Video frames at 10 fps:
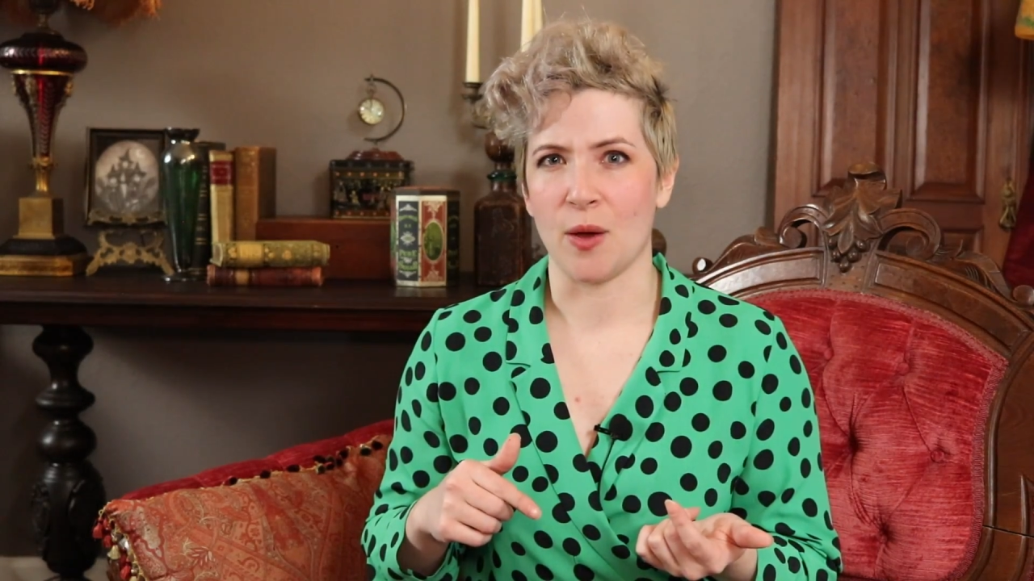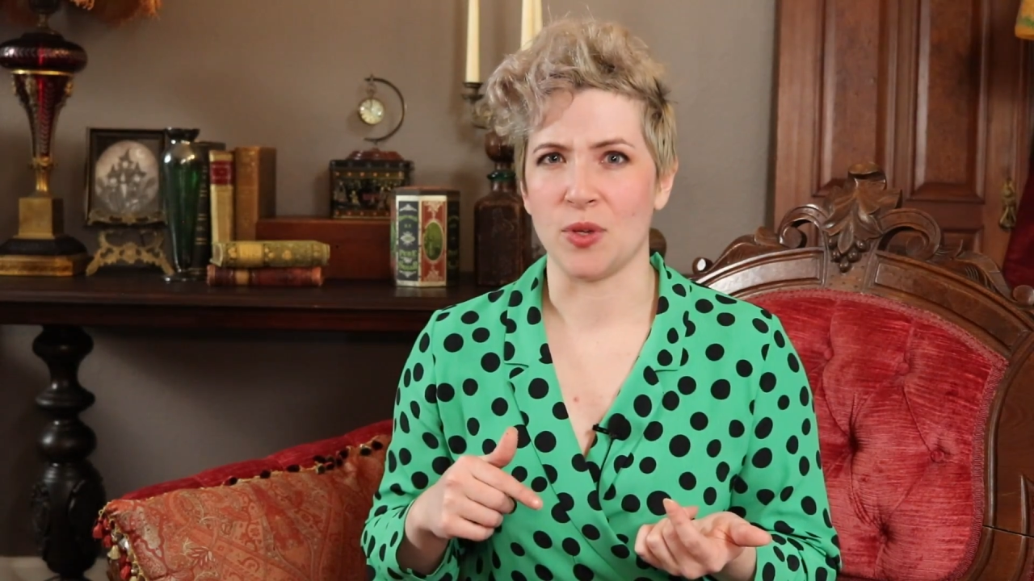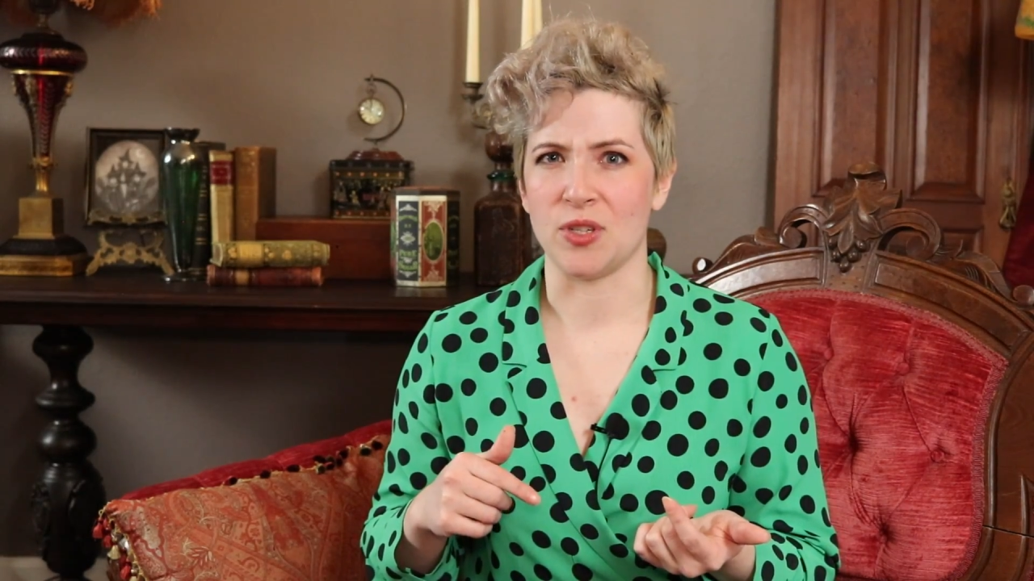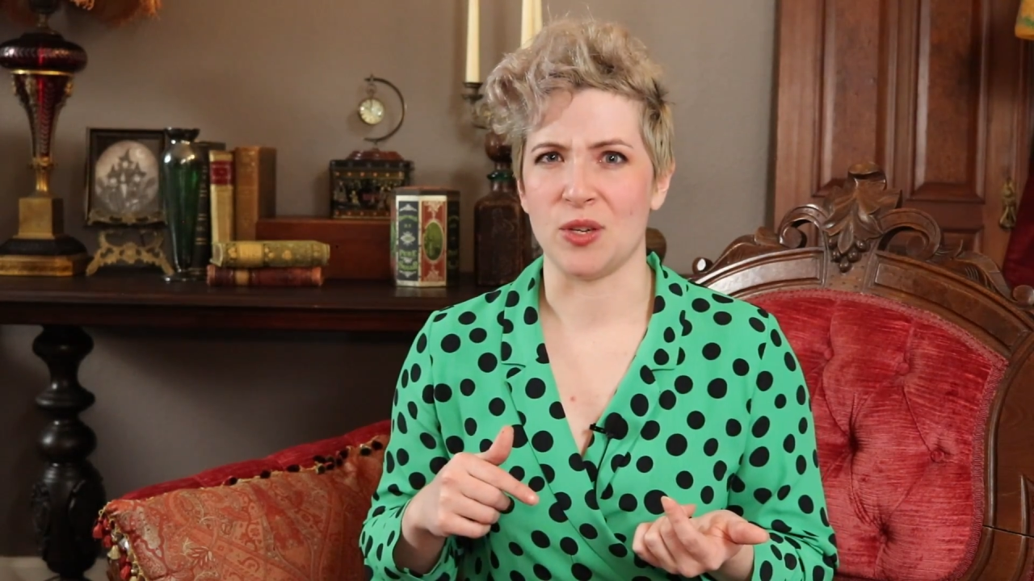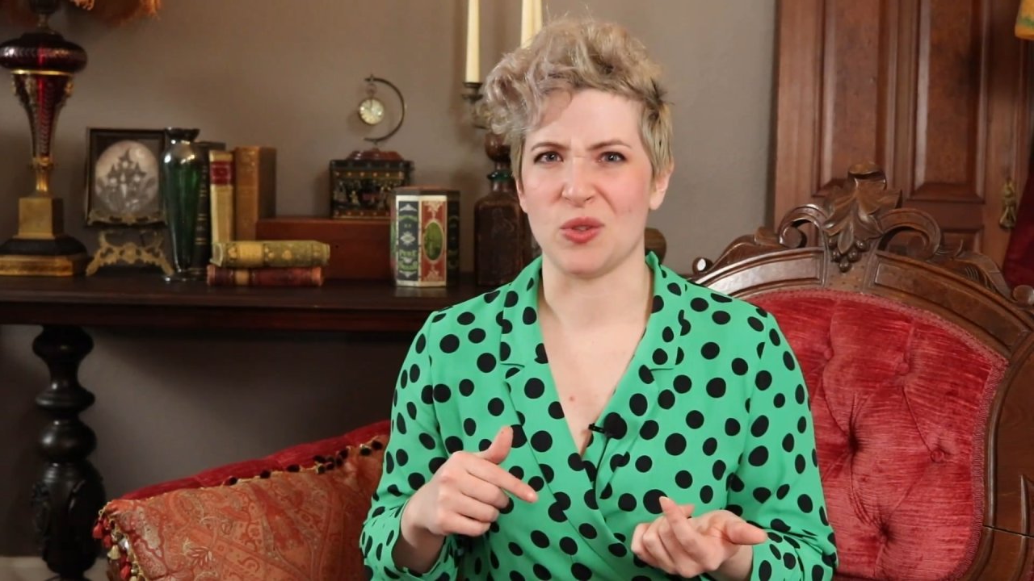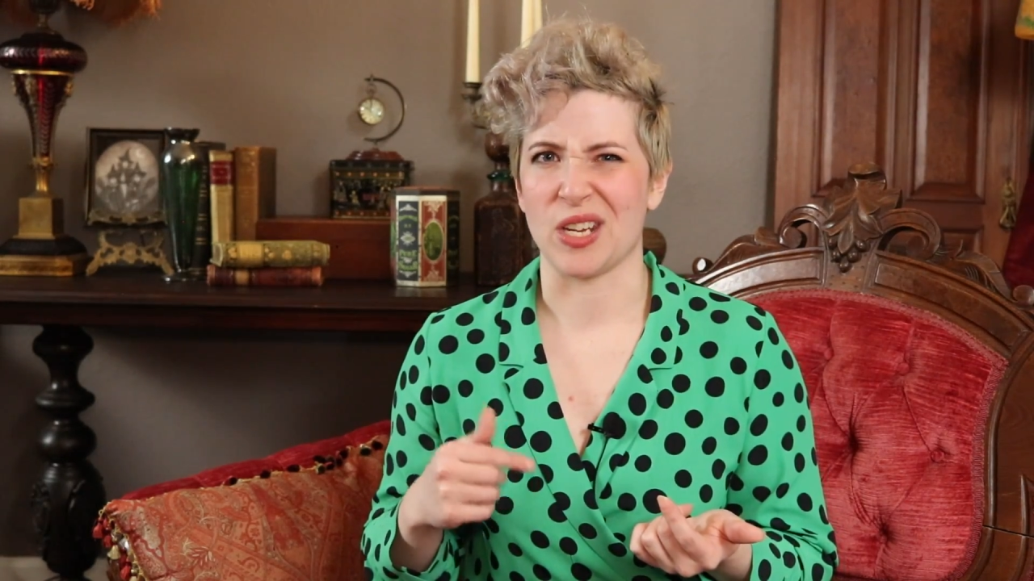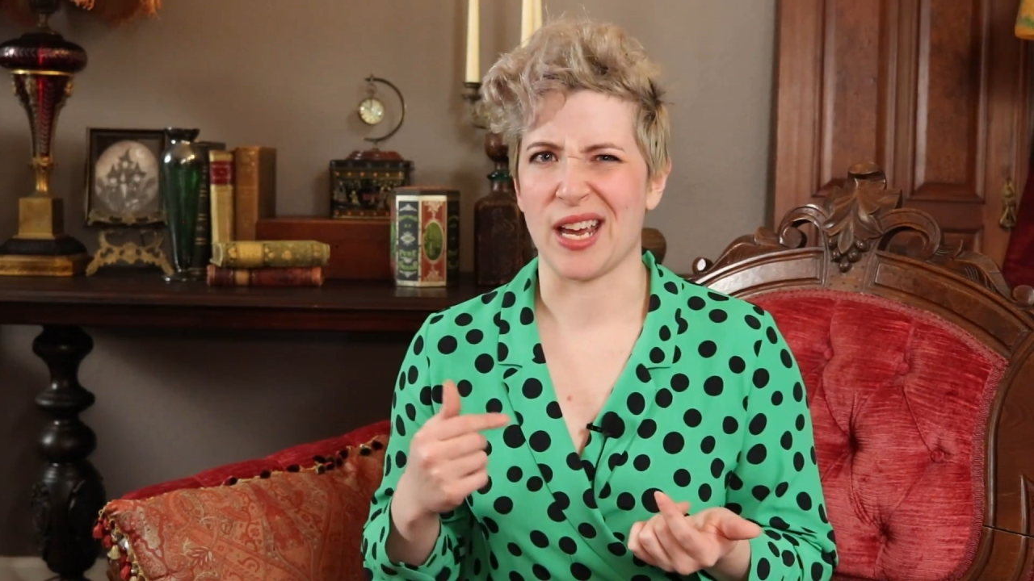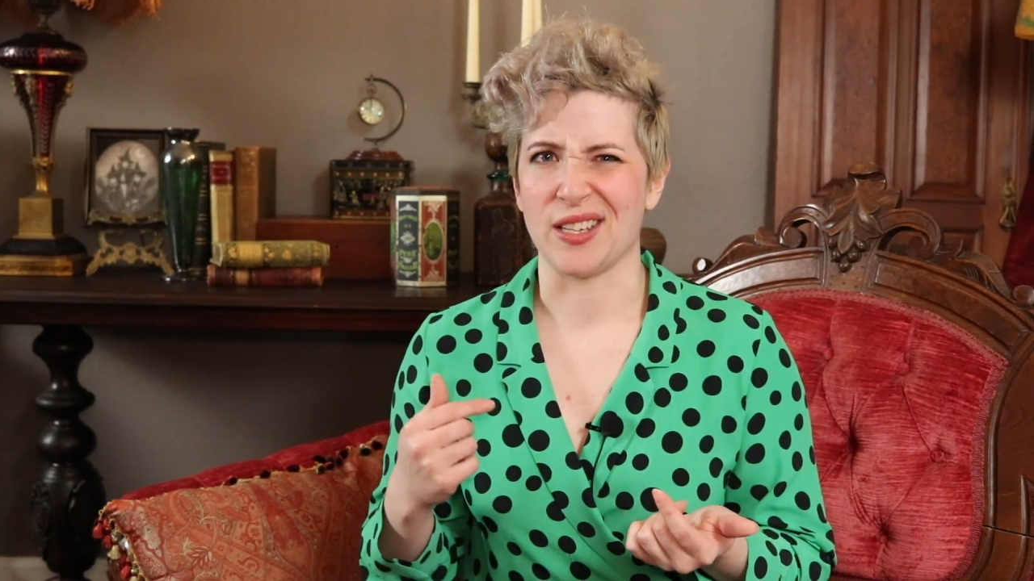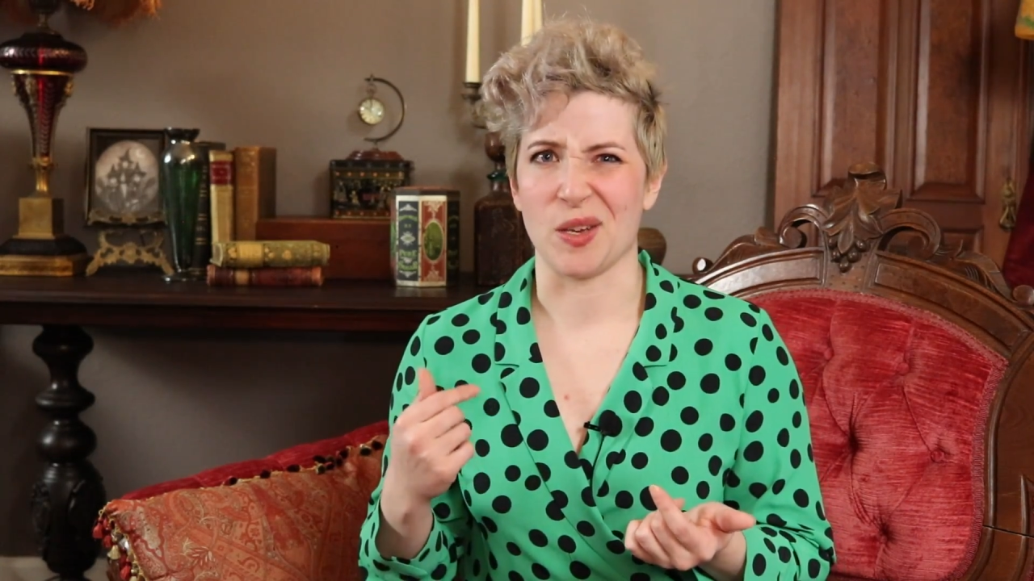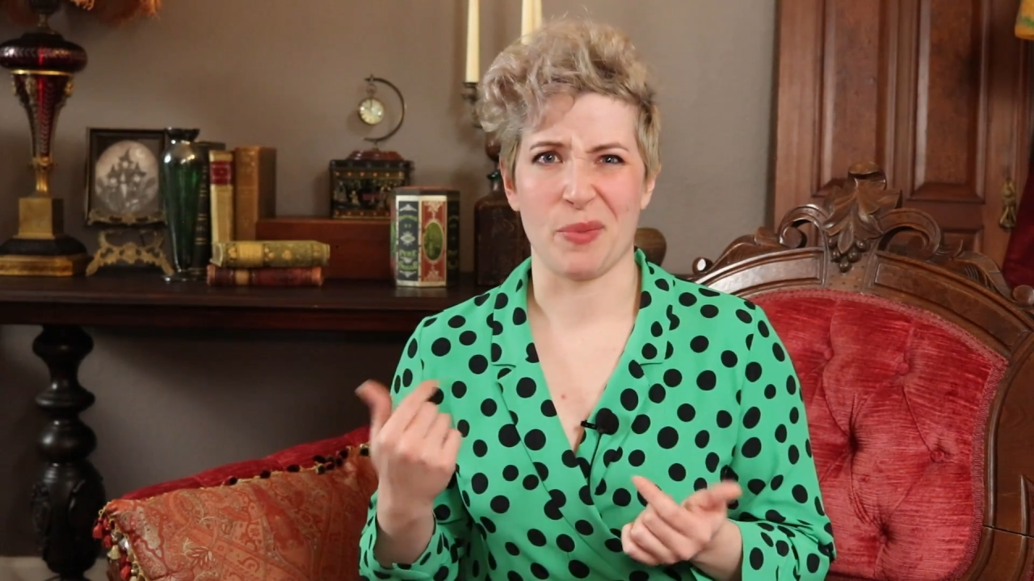that was used as